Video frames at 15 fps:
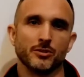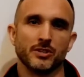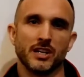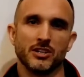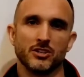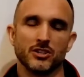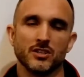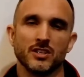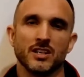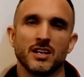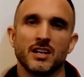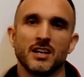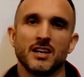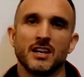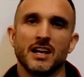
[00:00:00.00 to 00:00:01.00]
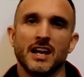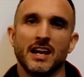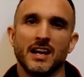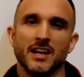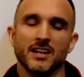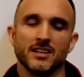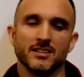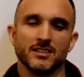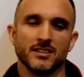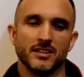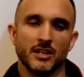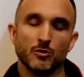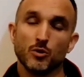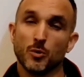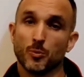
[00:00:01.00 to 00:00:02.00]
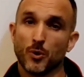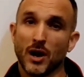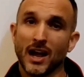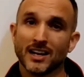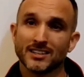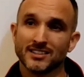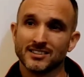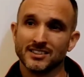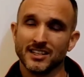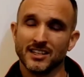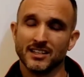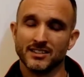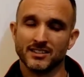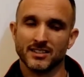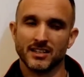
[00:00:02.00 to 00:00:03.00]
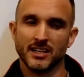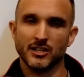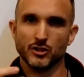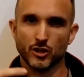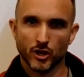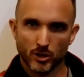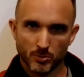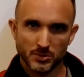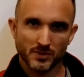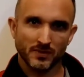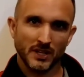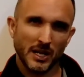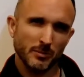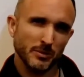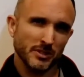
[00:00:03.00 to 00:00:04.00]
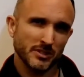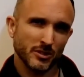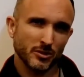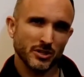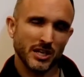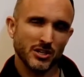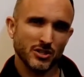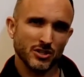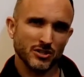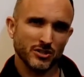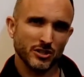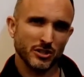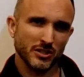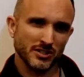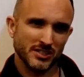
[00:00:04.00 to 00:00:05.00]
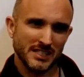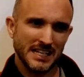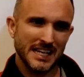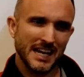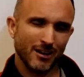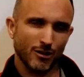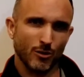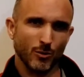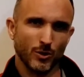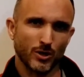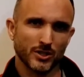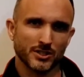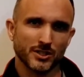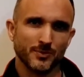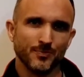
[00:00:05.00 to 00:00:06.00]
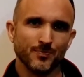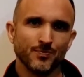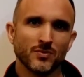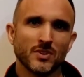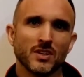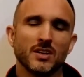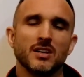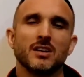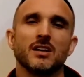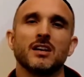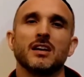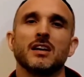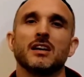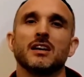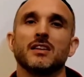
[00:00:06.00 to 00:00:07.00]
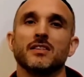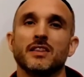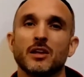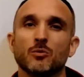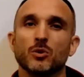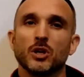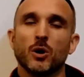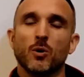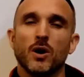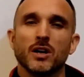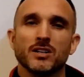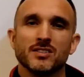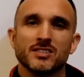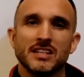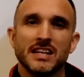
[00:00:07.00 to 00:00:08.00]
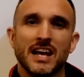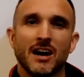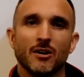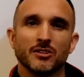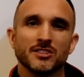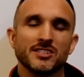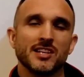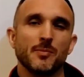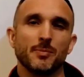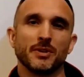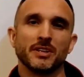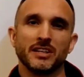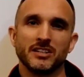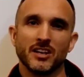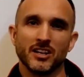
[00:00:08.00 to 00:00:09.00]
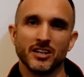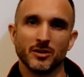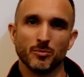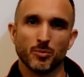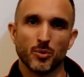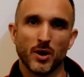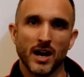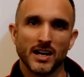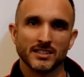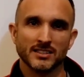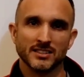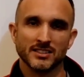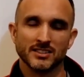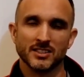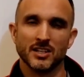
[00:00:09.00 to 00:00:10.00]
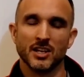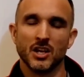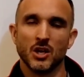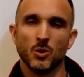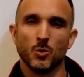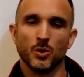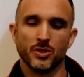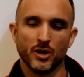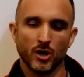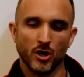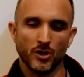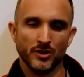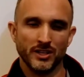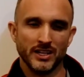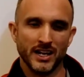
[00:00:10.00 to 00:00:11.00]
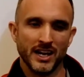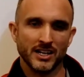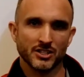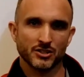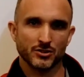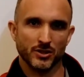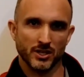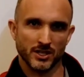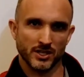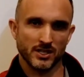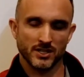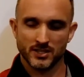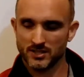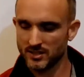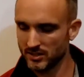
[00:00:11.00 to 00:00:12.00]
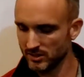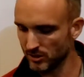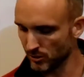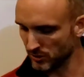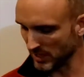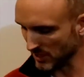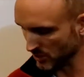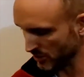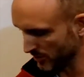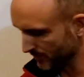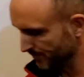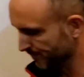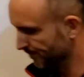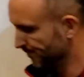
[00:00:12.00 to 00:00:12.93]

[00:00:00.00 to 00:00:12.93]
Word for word: notation, and then we'll practice it in terms of Leibniz notation so you can see how it works. Then we'll go on to see how it's typically done in practice with all the extra notation.